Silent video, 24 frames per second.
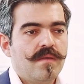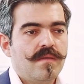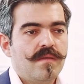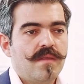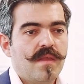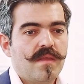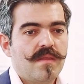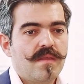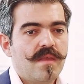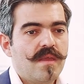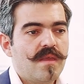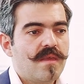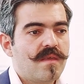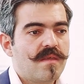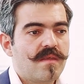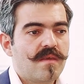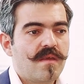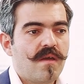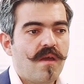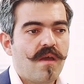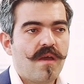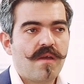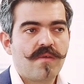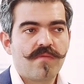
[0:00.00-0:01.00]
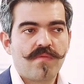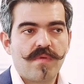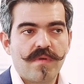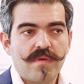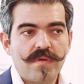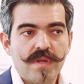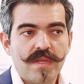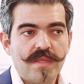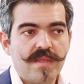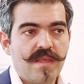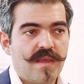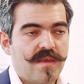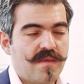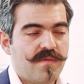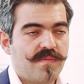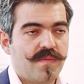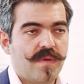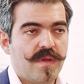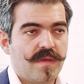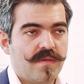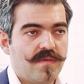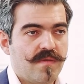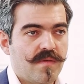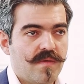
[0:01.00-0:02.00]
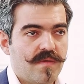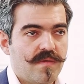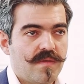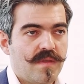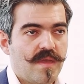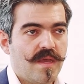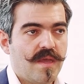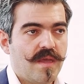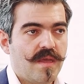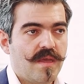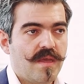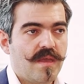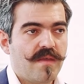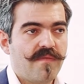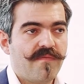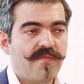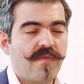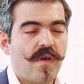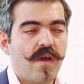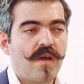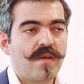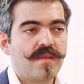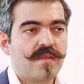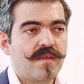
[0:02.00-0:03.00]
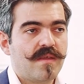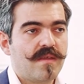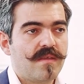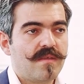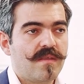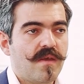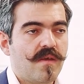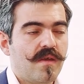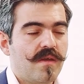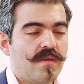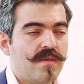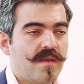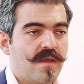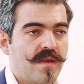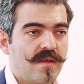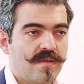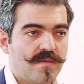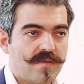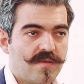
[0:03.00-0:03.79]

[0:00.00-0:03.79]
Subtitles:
Then these guys were really desperate, so they invited their